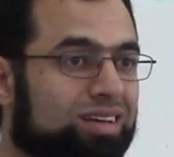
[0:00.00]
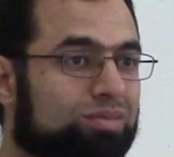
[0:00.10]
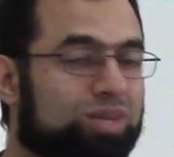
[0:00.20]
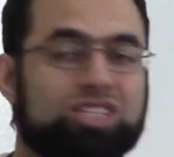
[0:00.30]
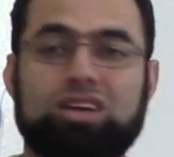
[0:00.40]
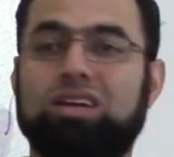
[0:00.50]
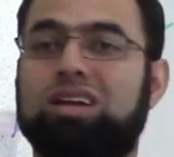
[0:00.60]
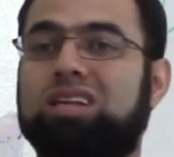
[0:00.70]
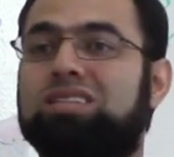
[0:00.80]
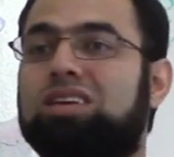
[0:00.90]

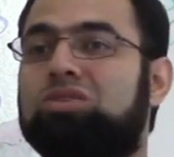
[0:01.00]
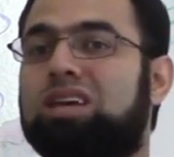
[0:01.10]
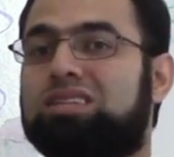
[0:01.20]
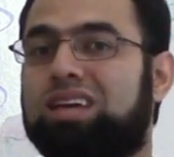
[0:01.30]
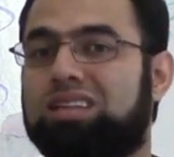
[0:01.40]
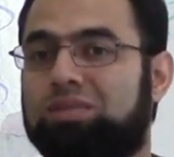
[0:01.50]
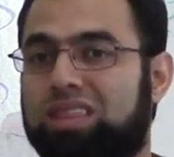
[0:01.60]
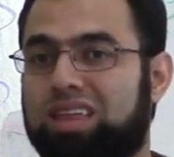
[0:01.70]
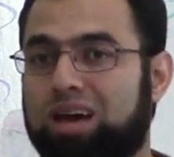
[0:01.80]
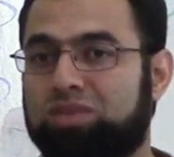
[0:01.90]
Particularly Sayyidina Zayd ibn
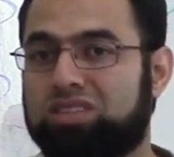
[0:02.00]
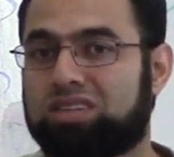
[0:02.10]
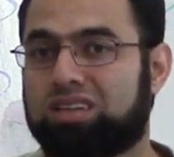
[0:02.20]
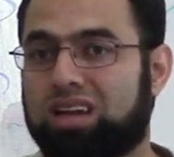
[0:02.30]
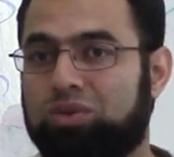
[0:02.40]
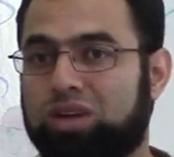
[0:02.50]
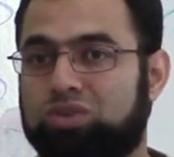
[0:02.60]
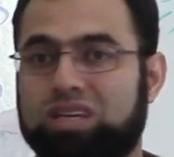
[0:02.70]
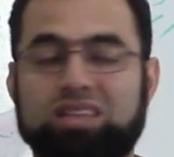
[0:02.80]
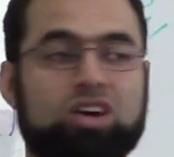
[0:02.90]
Thabit radiallahu
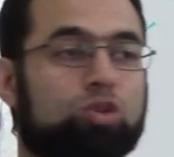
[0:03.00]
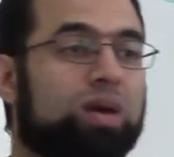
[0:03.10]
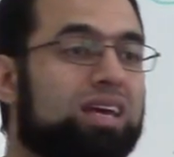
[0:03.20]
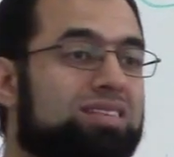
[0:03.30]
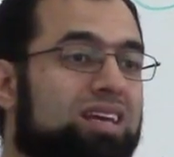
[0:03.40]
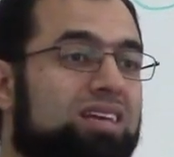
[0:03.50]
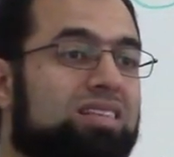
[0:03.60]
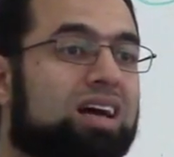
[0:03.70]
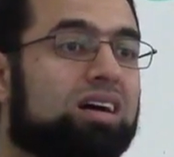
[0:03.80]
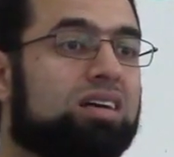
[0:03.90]
Sayyidina Ubay,
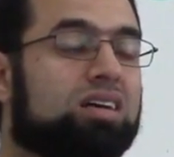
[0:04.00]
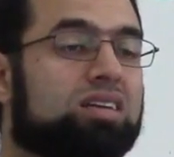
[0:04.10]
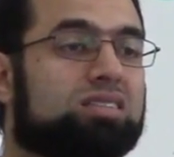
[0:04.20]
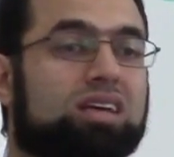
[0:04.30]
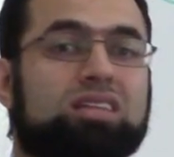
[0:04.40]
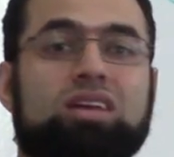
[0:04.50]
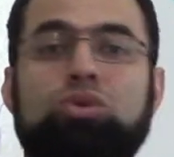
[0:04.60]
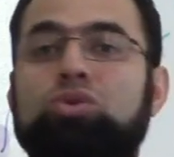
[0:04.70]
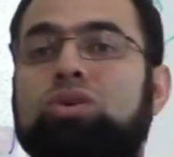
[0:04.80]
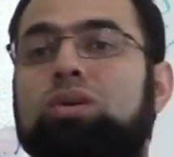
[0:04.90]
Sayyidina, Sayyidina
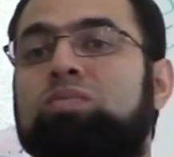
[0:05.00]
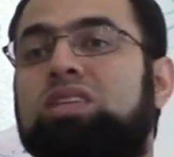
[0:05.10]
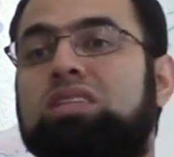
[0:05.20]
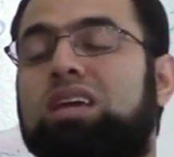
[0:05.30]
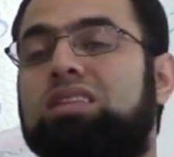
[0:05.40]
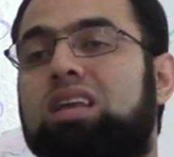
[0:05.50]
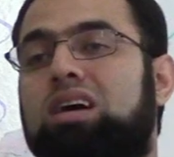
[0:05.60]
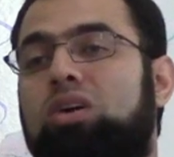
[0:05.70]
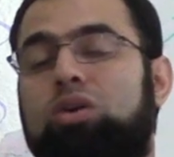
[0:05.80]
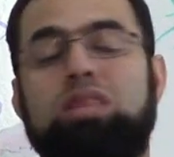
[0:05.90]
who?
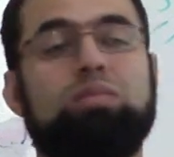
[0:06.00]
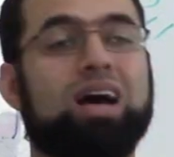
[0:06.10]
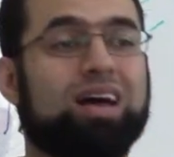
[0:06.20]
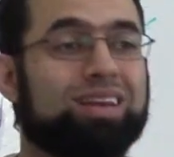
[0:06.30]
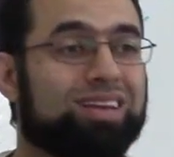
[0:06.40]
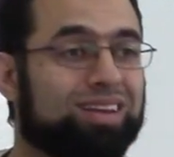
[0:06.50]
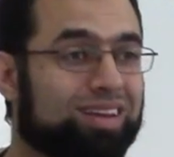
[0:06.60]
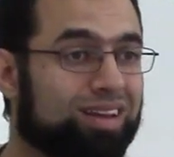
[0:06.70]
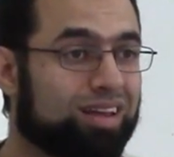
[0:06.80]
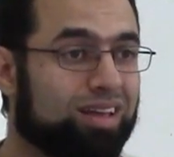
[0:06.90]
Sayyidina Uthman.
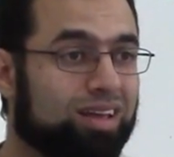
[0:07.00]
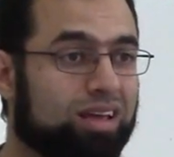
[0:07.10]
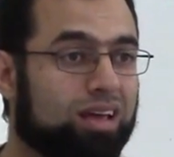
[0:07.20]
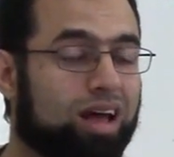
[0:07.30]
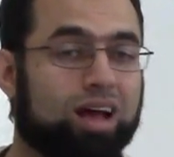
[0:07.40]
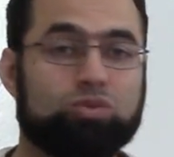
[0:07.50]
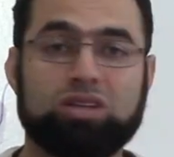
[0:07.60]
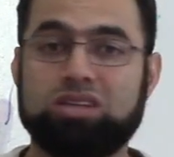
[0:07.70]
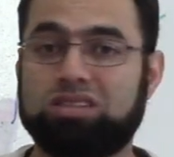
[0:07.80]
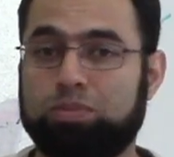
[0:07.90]
And
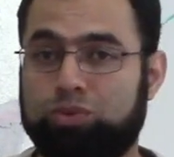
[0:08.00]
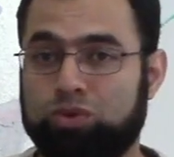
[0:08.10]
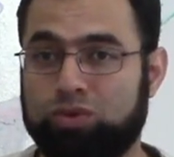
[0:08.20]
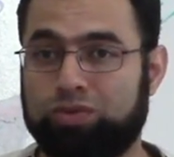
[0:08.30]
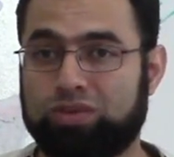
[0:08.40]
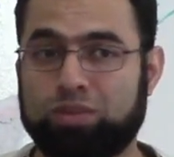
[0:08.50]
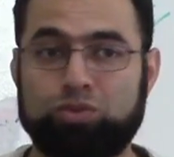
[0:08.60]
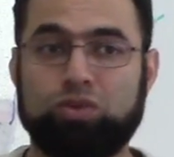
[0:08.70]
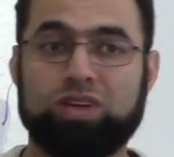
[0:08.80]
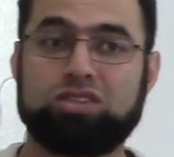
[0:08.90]
what is the proof? The
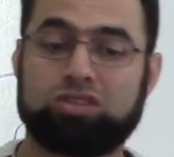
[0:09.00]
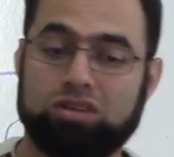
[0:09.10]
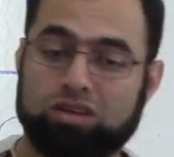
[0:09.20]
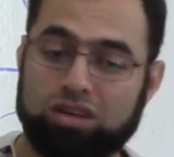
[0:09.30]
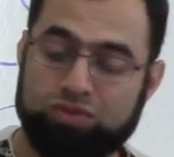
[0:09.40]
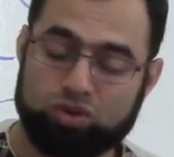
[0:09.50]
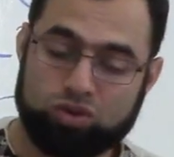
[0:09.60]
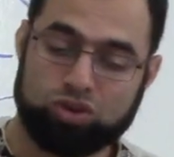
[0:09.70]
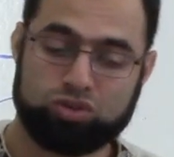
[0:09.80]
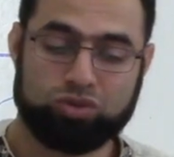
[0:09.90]
proof is if you
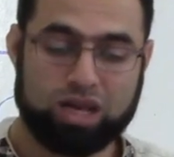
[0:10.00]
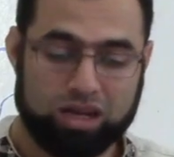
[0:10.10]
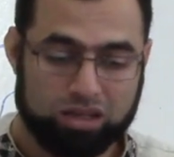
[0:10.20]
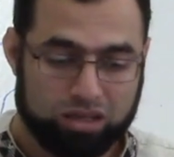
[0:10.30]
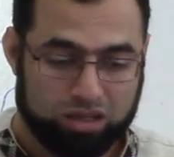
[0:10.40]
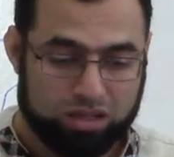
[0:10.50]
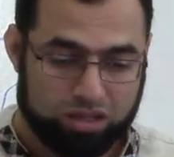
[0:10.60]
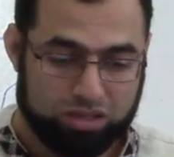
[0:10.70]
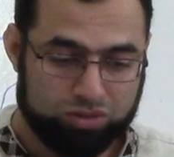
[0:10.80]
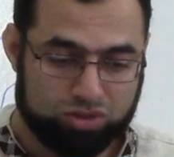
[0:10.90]
go to the,
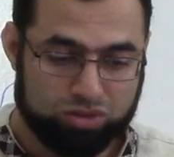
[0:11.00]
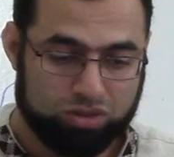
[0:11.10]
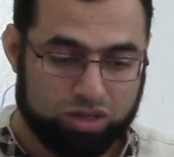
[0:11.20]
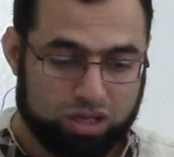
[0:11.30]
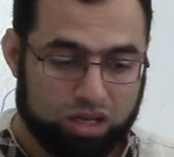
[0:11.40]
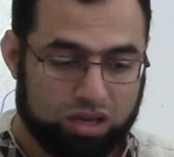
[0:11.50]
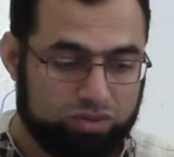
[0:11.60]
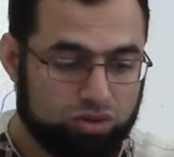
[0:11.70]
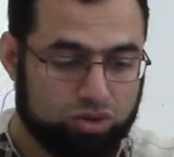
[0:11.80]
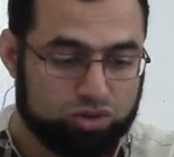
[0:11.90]
let me show you. If
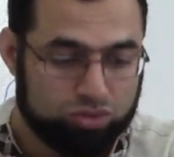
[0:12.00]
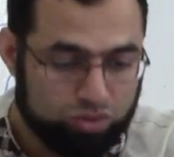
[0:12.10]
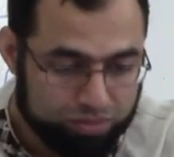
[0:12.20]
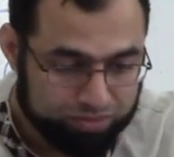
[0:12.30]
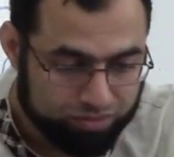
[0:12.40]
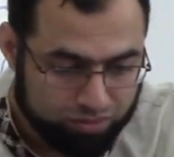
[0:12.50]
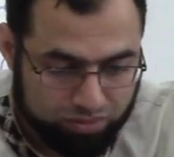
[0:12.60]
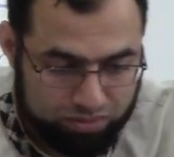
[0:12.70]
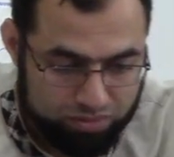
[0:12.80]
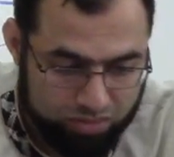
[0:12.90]
you go to
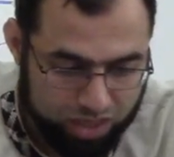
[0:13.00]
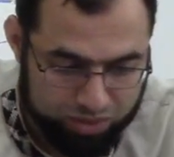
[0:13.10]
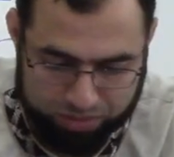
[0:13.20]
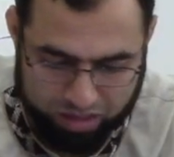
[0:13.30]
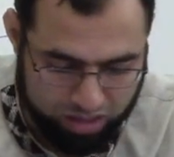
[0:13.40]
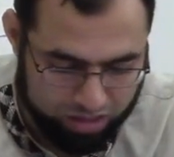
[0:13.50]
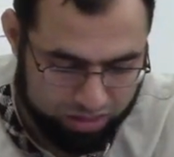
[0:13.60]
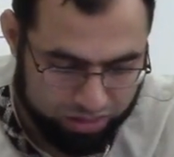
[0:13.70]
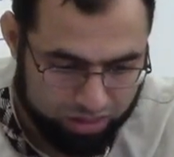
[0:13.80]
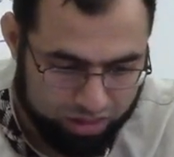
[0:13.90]
Bismillah.
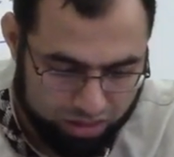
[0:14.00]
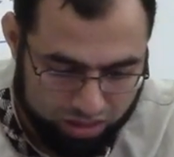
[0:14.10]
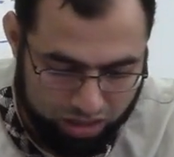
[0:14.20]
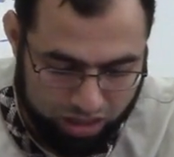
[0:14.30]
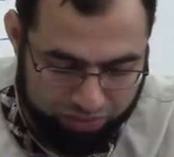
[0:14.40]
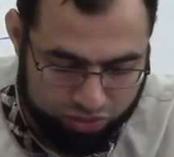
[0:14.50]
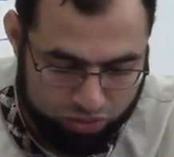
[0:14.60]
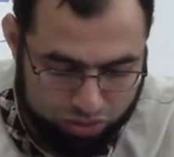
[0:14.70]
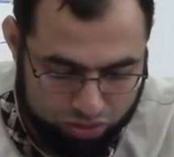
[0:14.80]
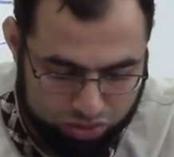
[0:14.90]
If
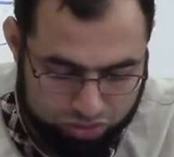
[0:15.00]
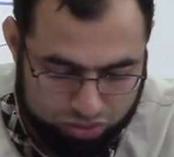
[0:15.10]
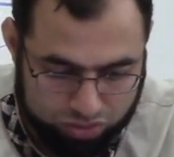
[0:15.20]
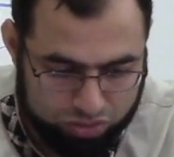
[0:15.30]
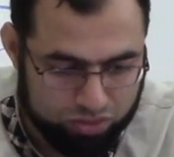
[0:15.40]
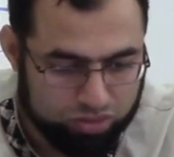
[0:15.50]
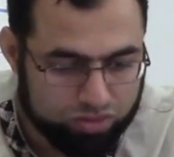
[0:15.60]
you go to